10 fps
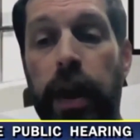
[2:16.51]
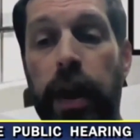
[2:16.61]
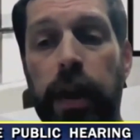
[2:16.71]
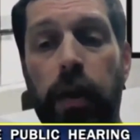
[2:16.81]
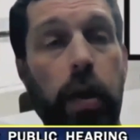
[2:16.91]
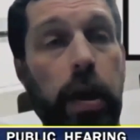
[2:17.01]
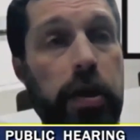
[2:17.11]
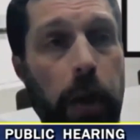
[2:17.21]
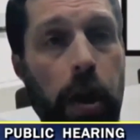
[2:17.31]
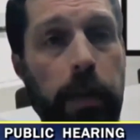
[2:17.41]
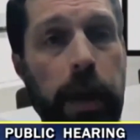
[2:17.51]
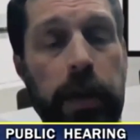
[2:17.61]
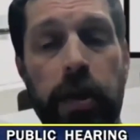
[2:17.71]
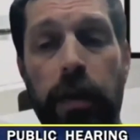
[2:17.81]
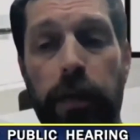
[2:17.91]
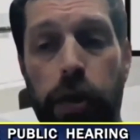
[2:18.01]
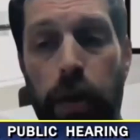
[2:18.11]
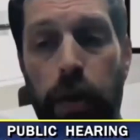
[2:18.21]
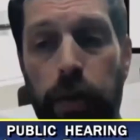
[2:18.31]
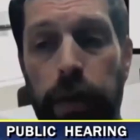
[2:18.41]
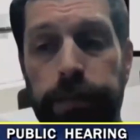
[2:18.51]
and increased permanency for children.